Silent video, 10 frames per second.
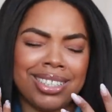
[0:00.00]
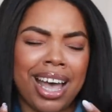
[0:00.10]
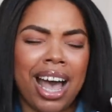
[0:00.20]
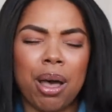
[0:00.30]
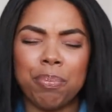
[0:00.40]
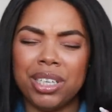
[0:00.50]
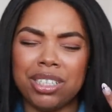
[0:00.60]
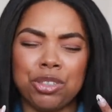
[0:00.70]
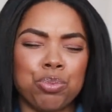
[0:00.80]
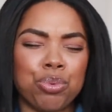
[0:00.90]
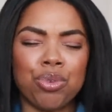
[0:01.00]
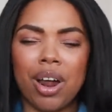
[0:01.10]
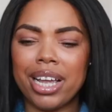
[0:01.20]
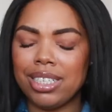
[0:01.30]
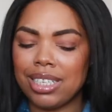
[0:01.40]
It's happy. It's
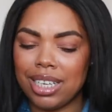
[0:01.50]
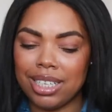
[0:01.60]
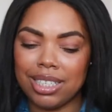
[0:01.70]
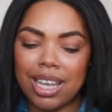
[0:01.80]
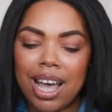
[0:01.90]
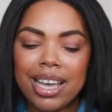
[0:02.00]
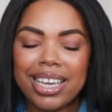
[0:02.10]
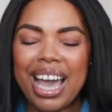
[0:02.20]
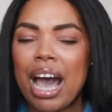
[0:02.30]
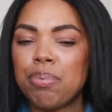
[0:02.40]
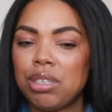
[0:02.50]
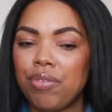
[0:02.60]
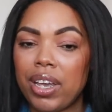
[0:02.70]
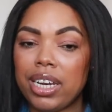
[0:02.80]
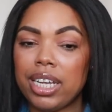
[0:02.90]
bright. It's
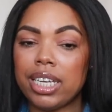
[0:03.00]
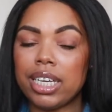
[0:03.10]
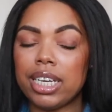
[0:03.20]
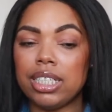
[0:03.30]
captivating.